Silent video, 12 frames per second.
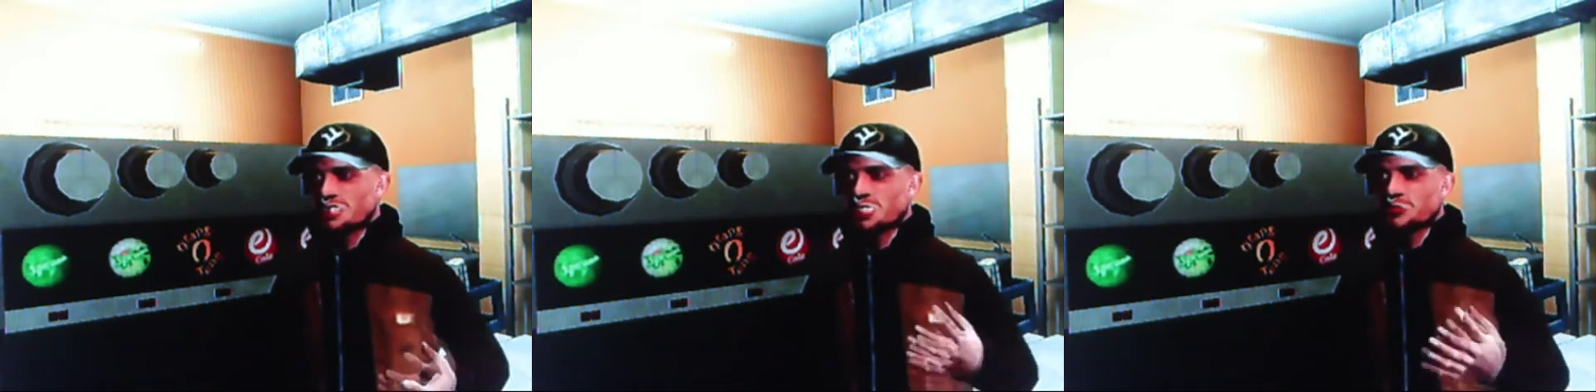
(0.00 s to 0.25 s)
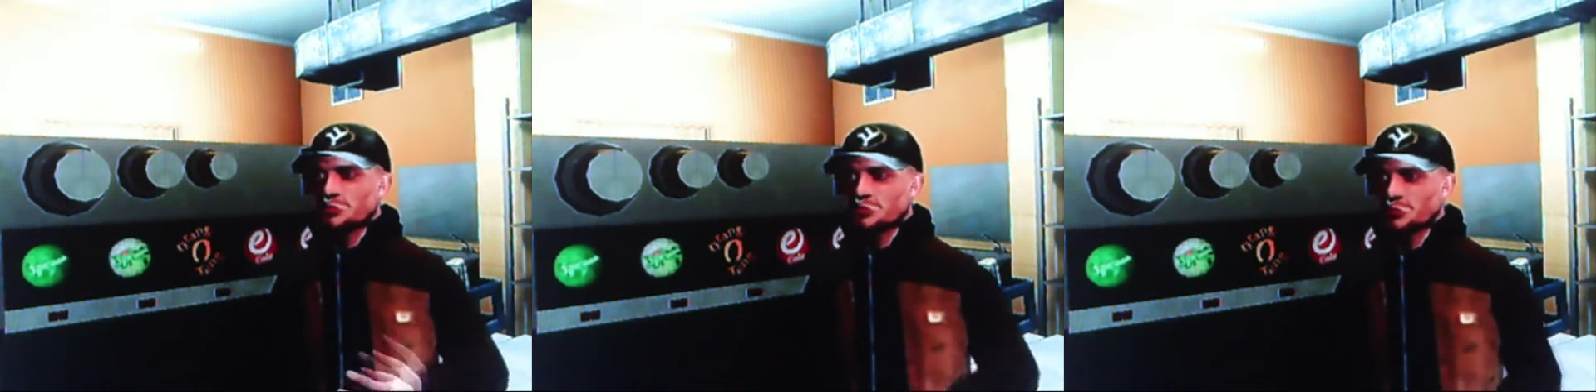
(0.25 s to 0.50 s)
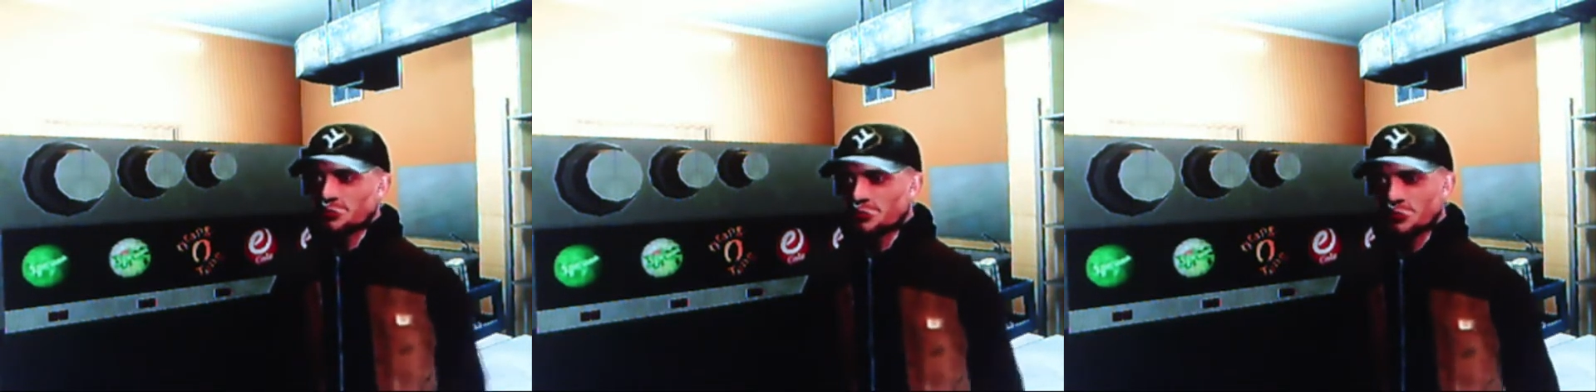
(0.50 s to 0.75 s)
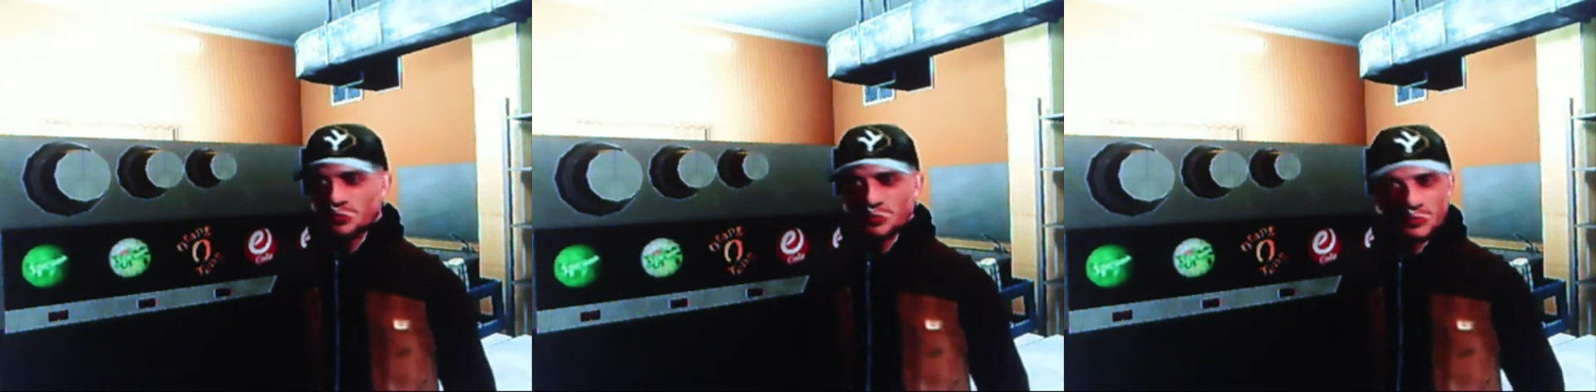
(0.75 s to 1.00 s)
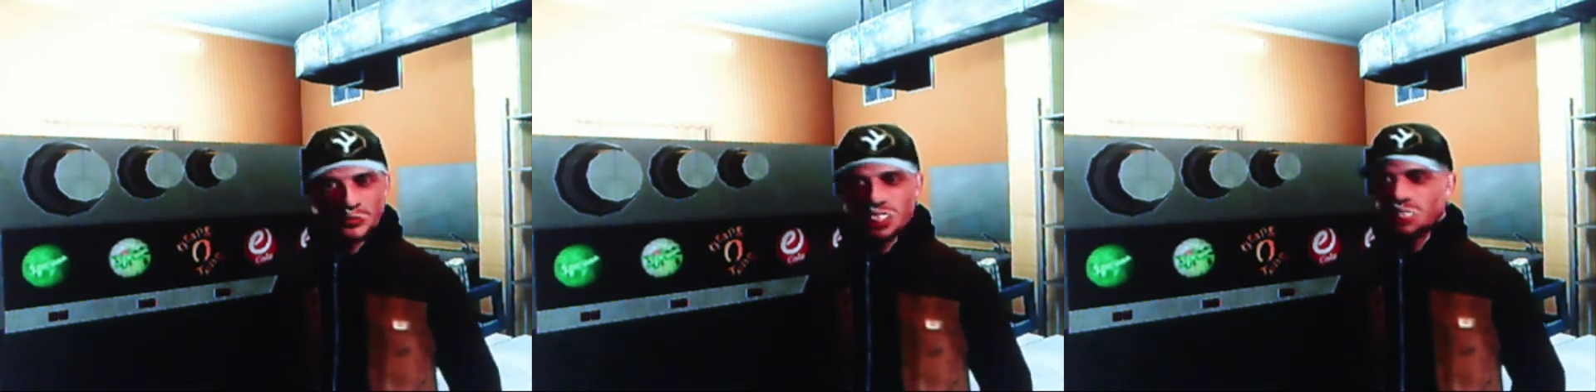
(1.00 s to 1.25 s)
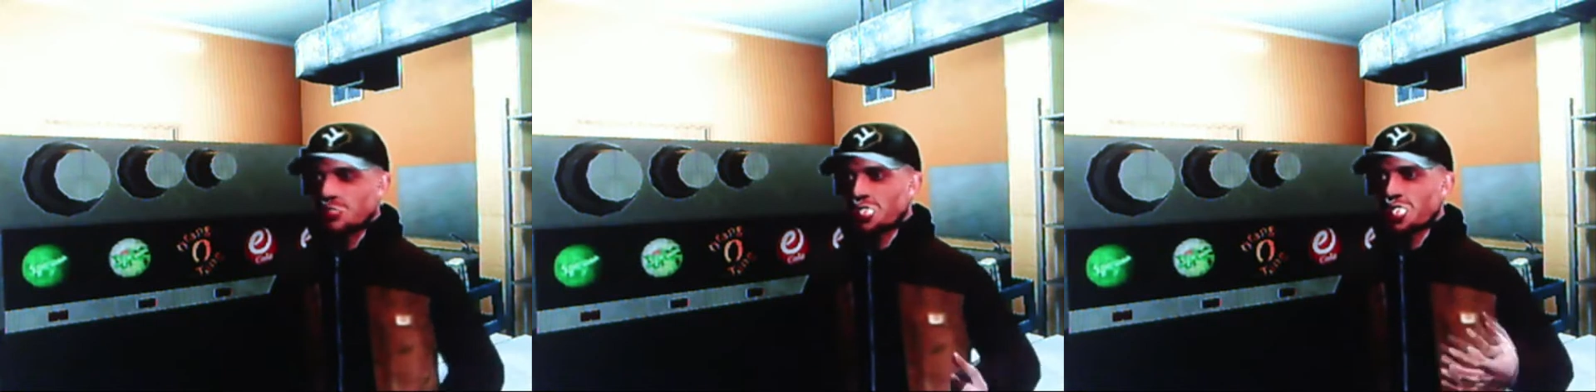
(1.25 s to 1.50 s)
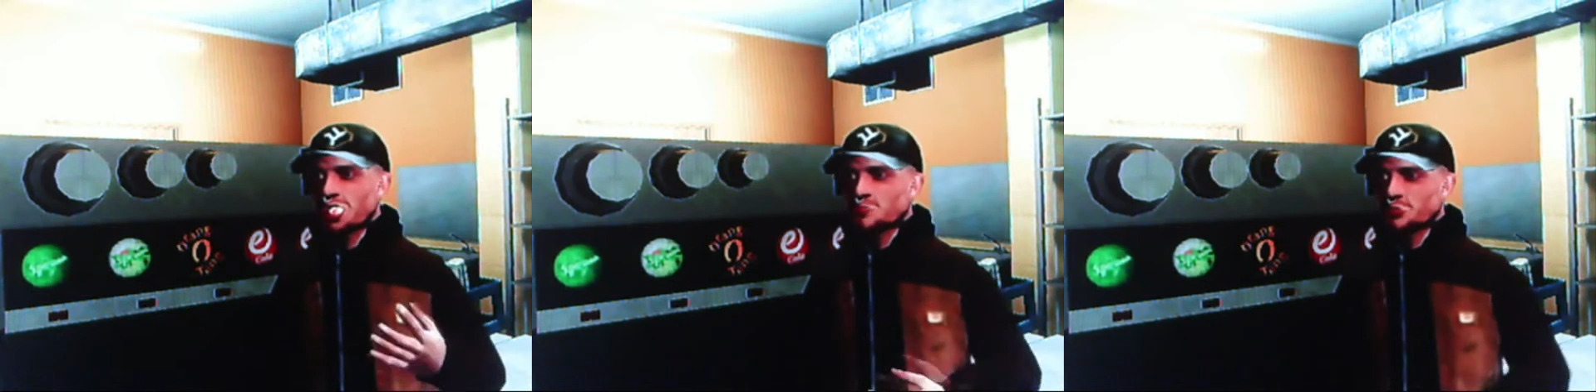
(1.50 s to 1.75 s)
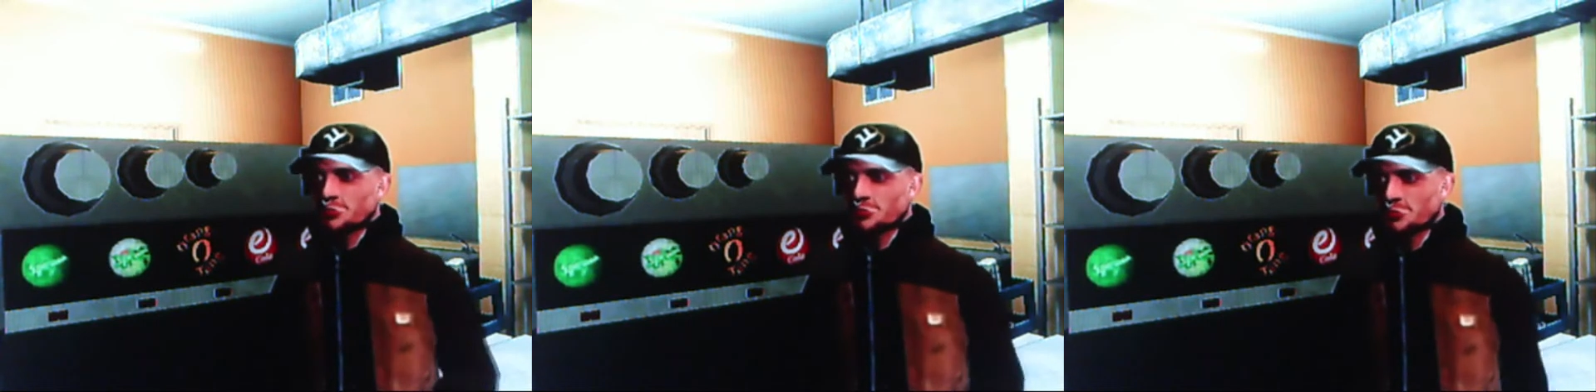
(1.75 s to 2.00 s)
Your smile becomes a
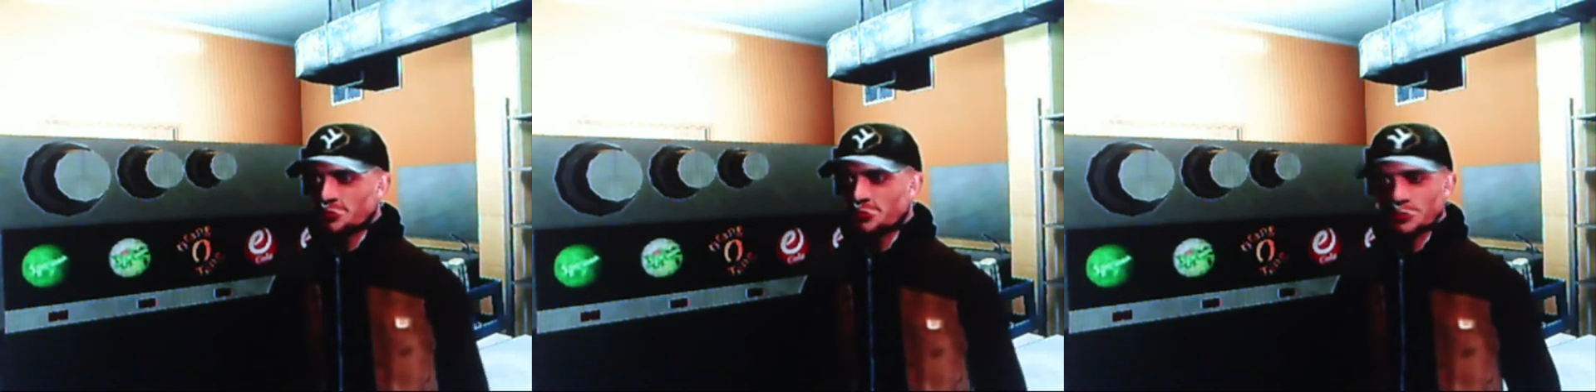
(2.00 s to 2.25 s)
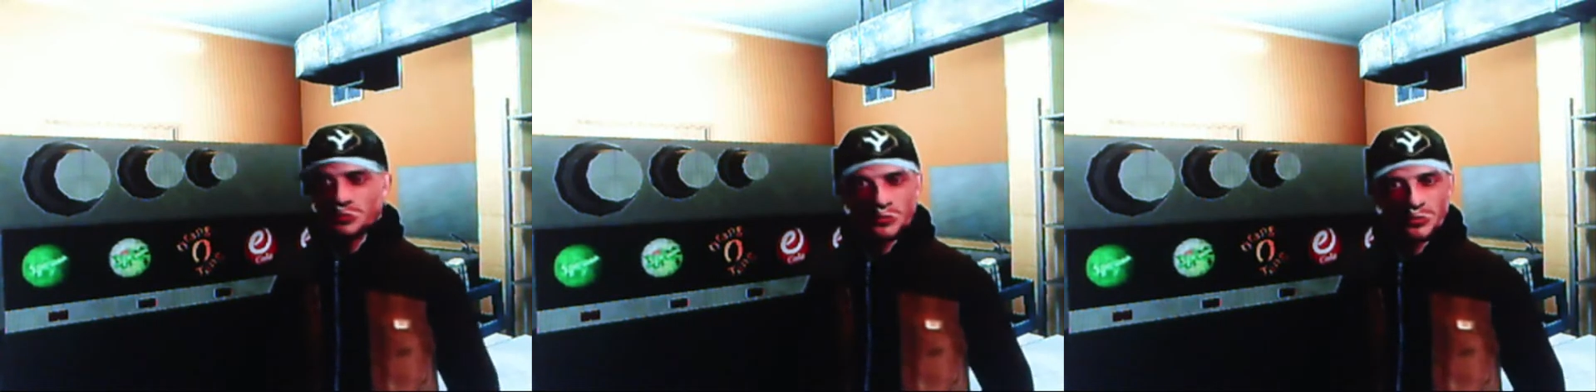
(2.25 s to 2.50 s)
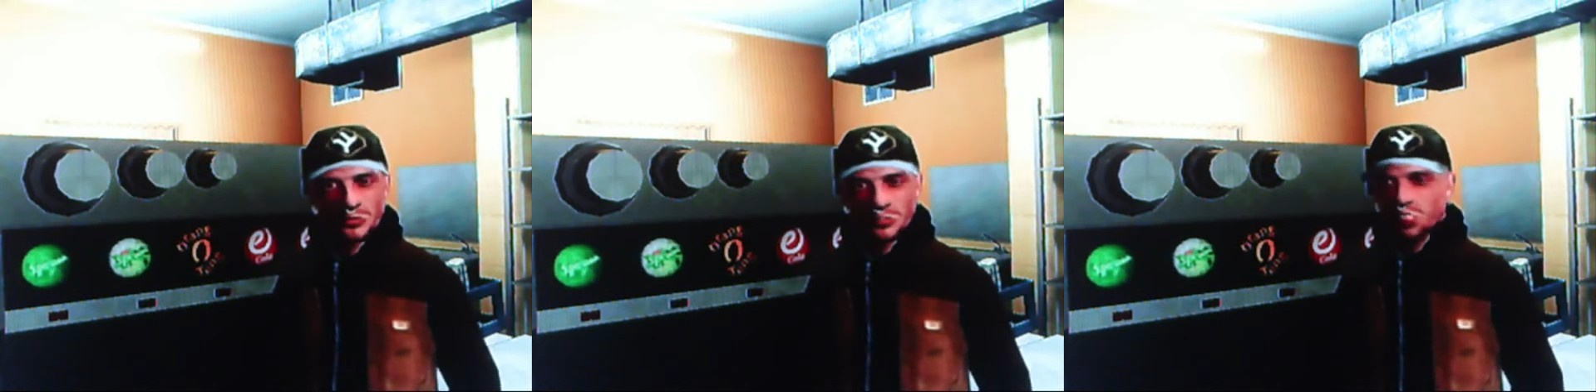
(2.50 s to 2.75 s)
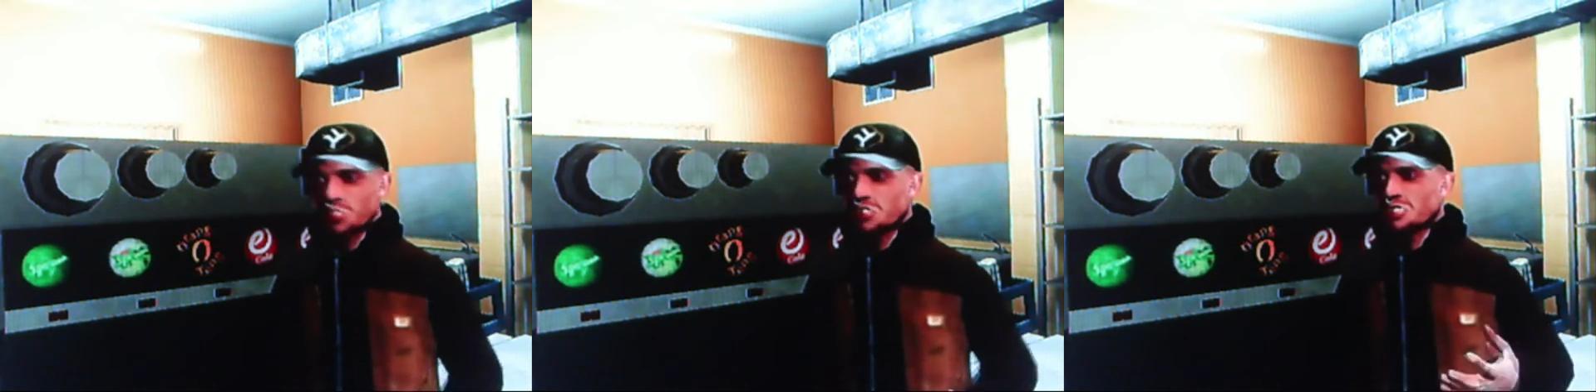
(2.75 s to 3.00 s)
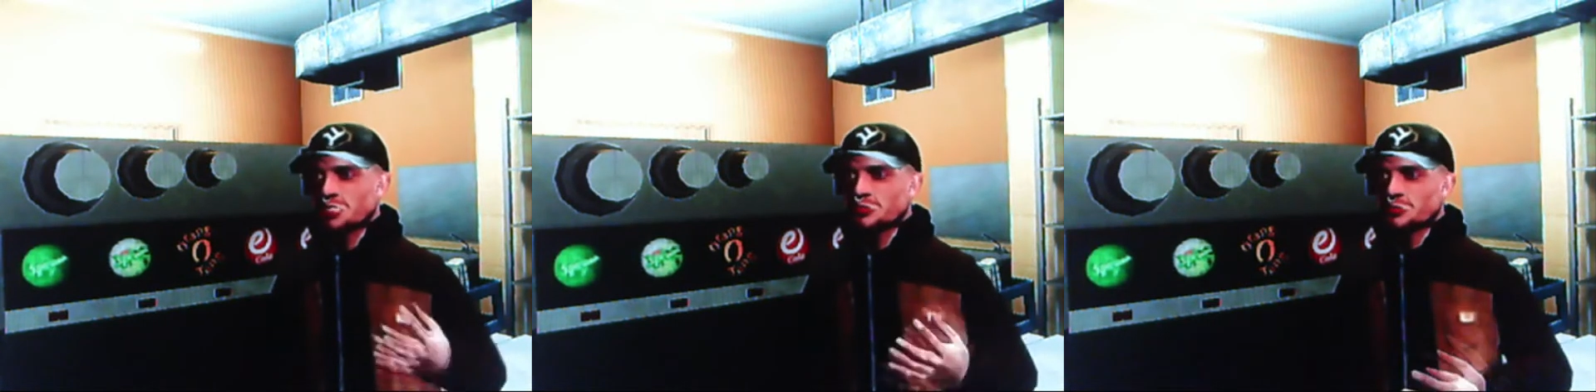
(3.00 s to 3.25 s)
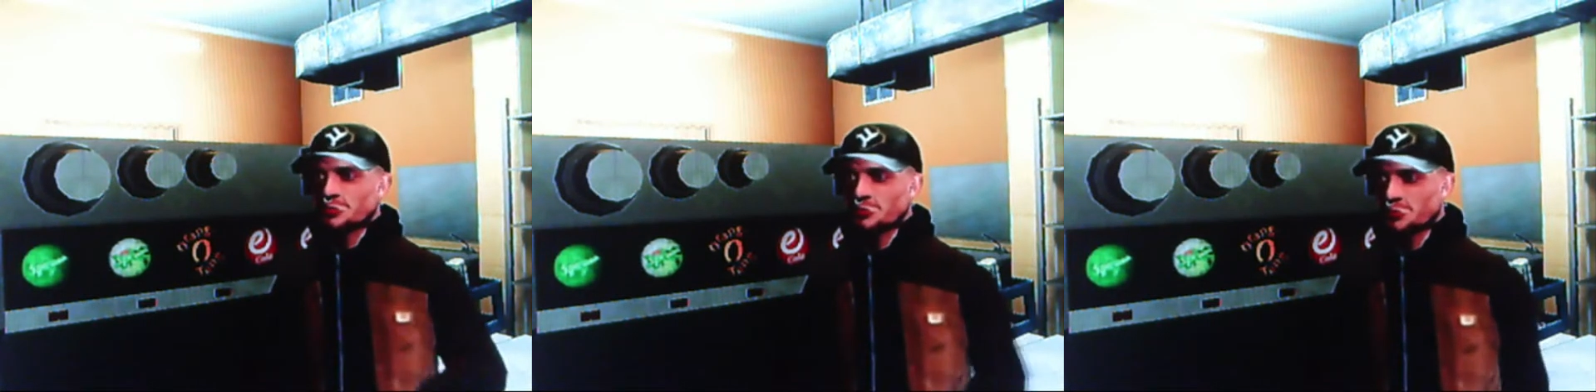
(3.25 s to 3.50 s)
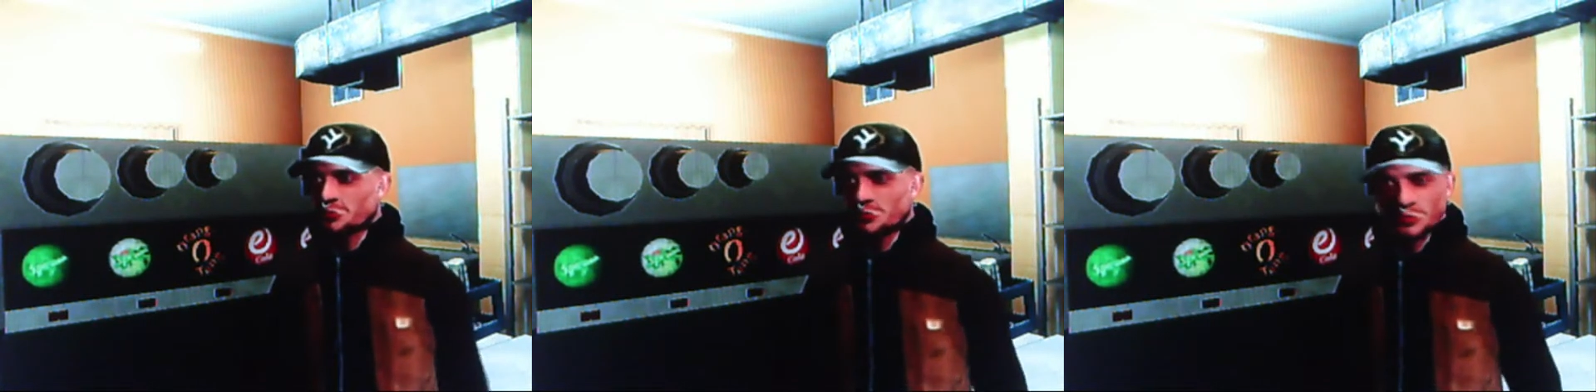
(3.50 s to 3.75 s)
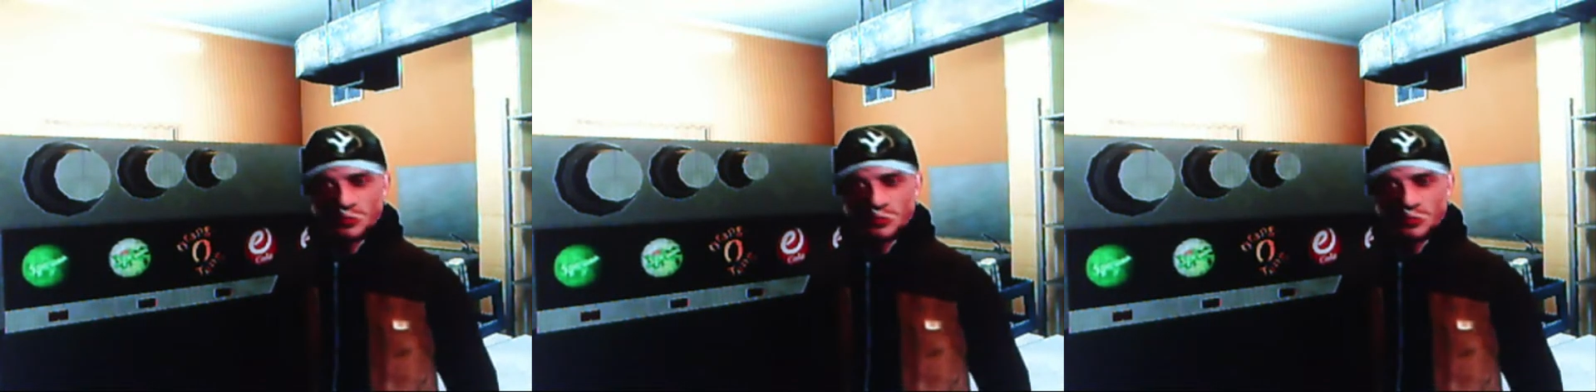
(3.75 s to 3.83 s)
valuable tool in serving our customers.